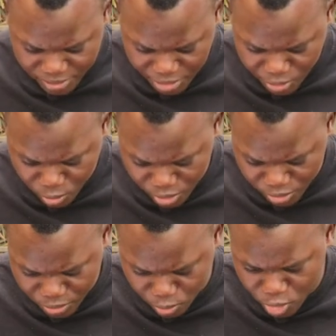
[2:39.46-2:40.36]
read
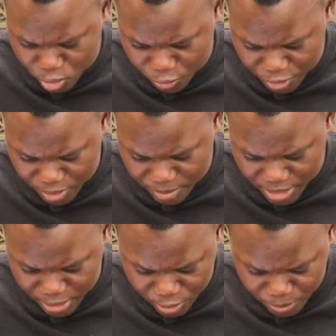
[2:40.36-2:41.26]
what Koffi
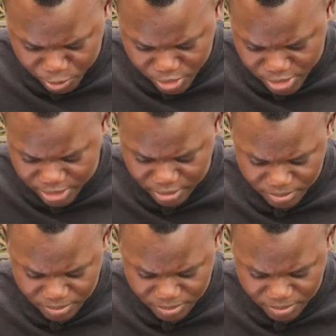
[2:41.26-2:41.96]
Mac-Adory posted.